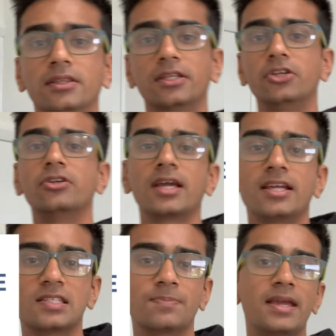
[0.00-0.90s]
The
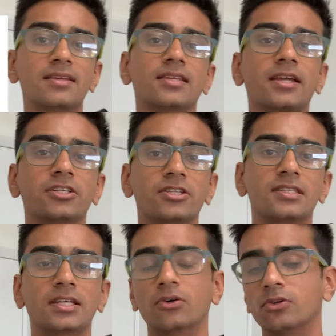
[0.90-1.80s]
UK Space
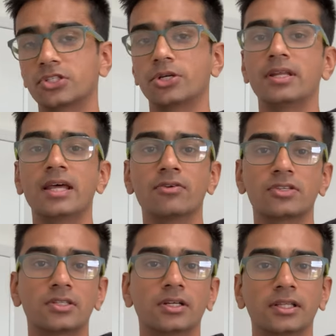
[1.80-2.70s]
Agency also
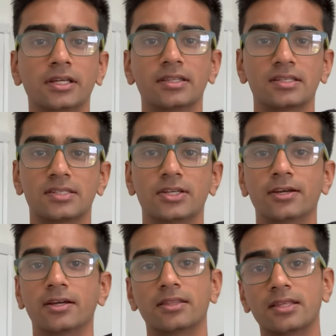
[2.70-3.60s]
announced earlier this
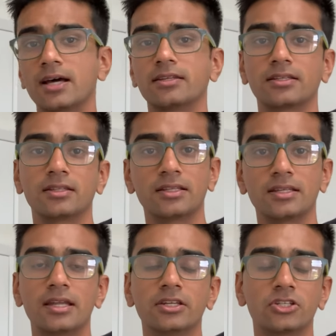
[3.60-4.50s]
year that
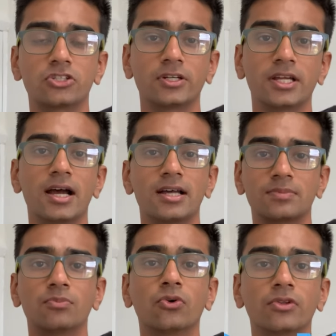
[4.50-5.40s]
the industry
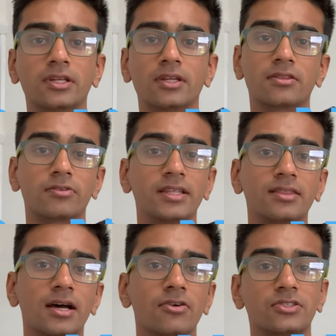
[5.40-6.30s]
has more than
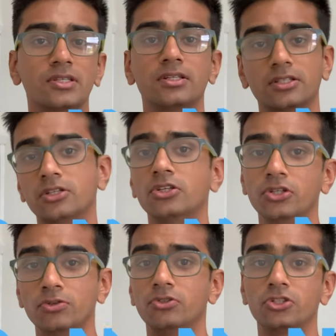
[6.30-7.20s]
3,000
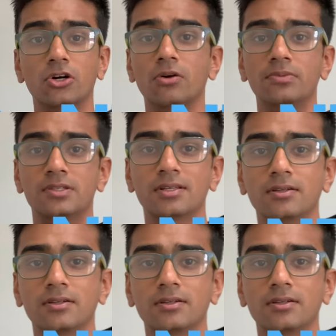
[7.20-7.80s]
new jobs.